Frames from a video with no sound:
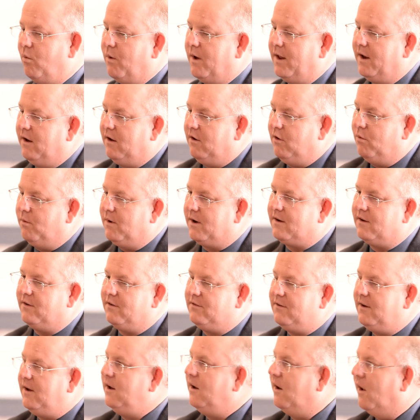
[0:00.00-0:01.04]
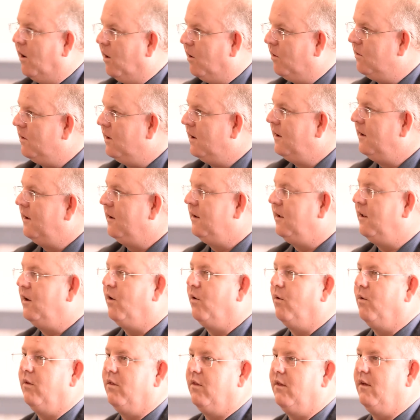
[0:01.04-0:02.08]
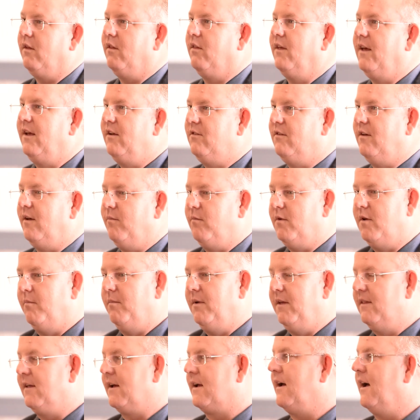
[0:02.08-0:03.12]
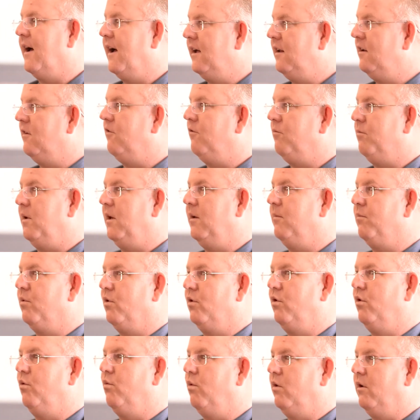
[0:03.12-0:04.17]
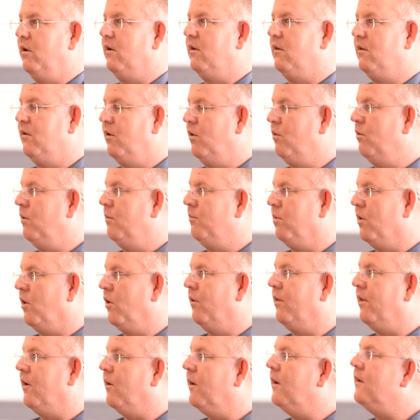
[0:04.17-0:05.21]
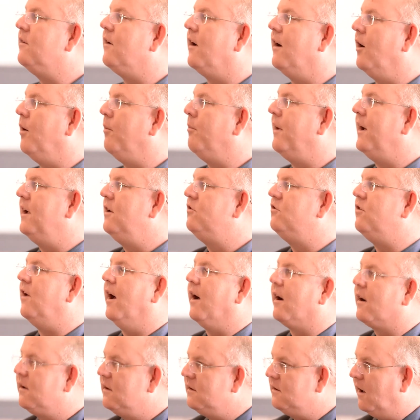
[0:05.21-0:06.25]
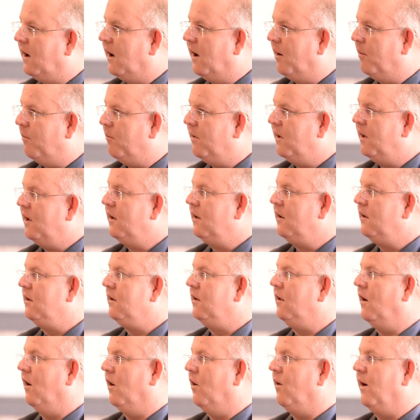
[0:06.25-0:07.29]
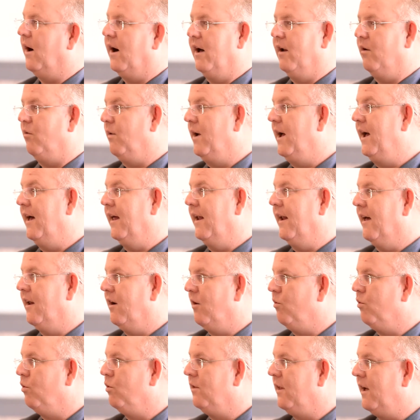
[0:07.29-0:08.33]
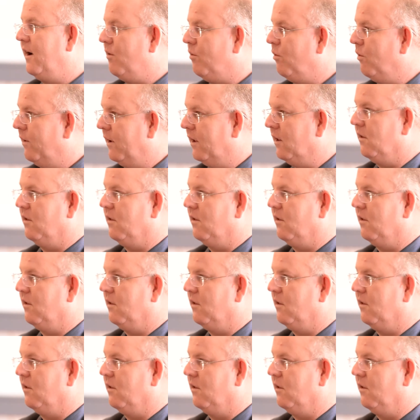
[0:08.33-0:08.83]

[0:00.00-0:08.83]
went into a casino, they seem to be the kind of people who would blow their entire paycheck. On red, on a roulette wheel,